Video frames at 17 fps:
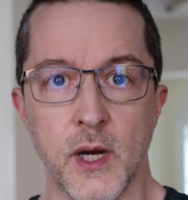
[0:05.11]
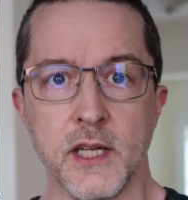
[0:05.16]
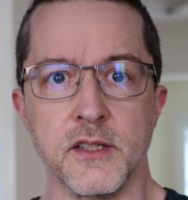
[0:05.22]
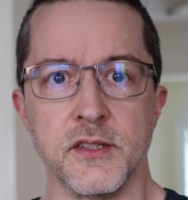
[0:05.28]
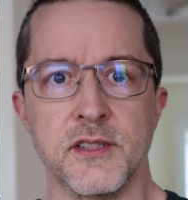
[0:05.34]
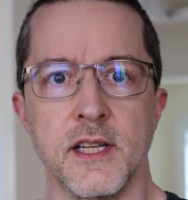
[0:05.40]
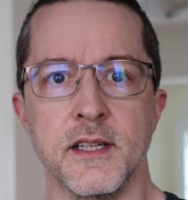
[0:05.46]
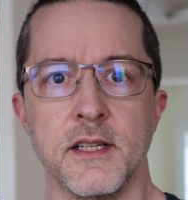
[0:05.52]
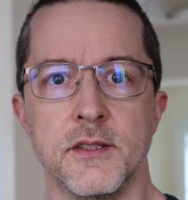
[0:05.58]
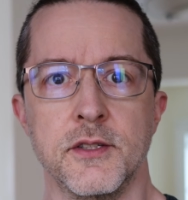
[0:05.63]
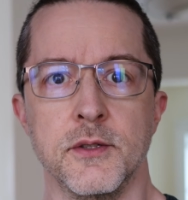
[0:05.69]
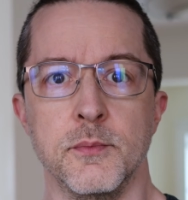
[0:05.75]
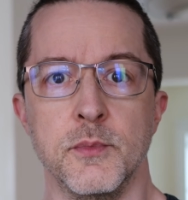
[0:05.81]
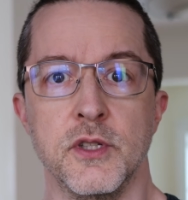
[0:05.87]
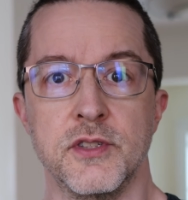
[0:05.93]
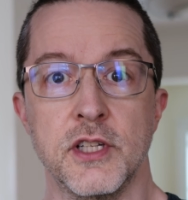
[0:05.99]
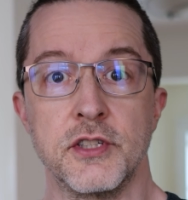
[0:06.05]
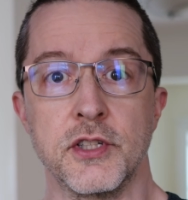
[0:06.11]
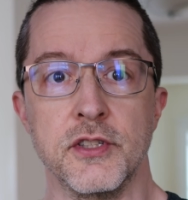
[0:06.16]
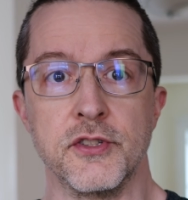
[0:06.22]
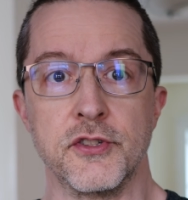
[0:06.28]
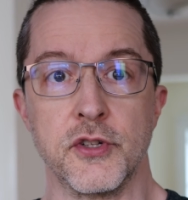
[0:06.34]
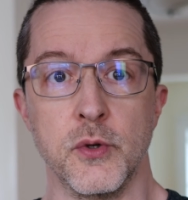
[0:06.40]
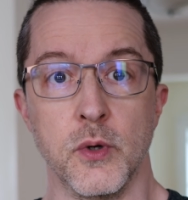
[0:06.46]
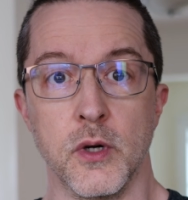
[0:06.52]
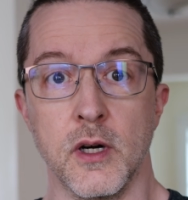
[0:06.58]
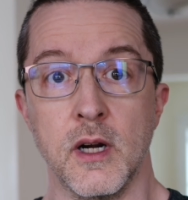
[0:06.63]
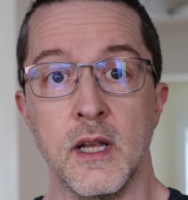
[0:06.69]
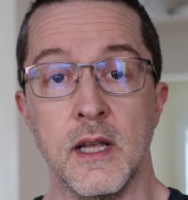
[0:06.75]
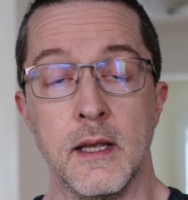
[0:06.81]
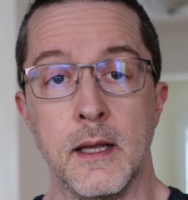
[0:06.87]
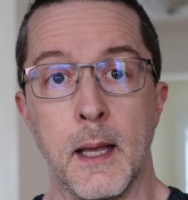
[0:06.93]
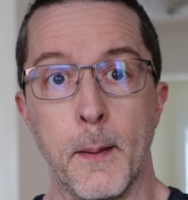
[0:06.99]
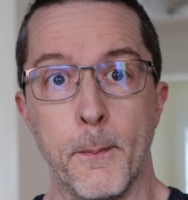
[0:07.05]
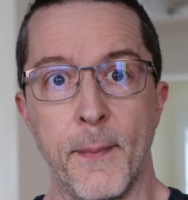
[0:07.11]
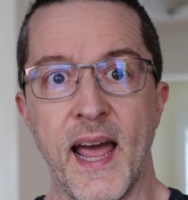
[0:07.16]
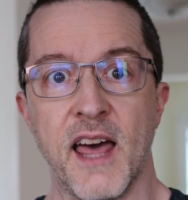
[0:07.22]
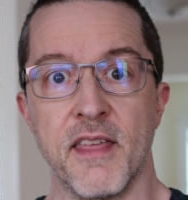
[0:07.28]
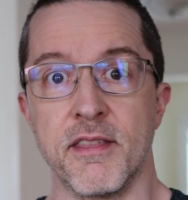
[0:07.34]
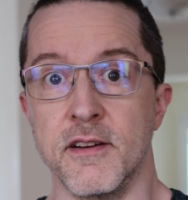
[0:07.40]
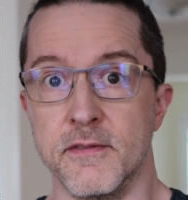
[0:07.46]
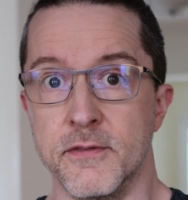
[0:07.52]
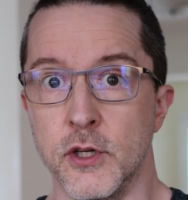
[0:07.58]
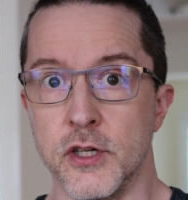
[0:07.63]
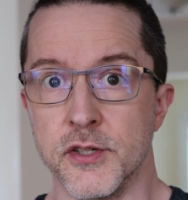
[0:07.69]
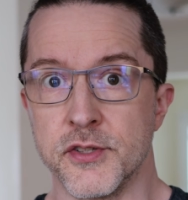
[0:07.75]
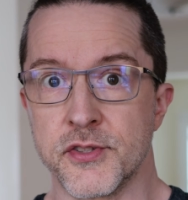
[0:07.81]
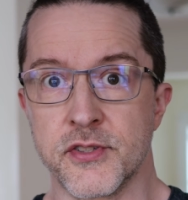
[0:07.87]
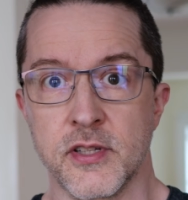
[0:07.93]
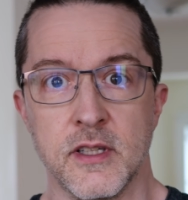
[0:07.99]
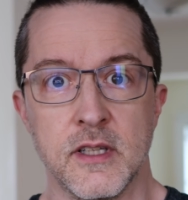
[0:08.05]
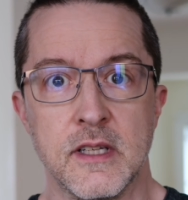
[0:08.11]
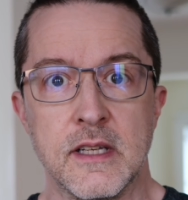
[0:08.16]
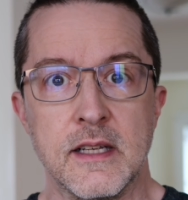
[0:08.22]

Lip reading: I could send it to musicians who are math averse.